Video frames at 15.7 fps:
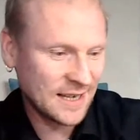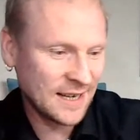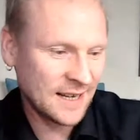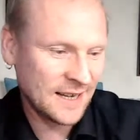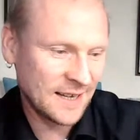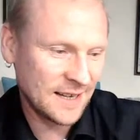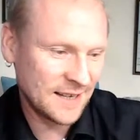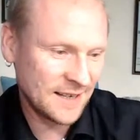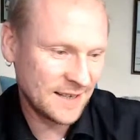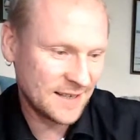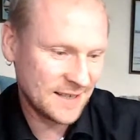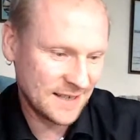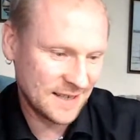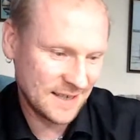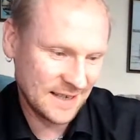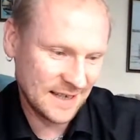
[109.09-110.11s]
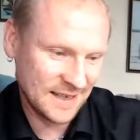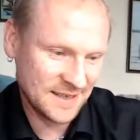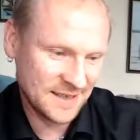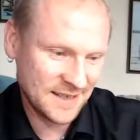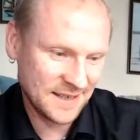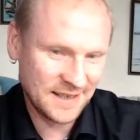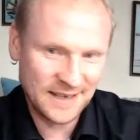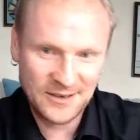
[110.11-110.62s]
and
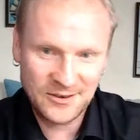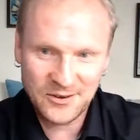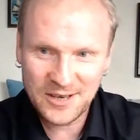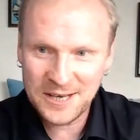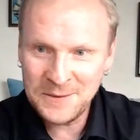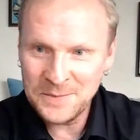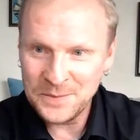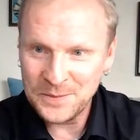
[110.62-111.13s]
etc. Okay,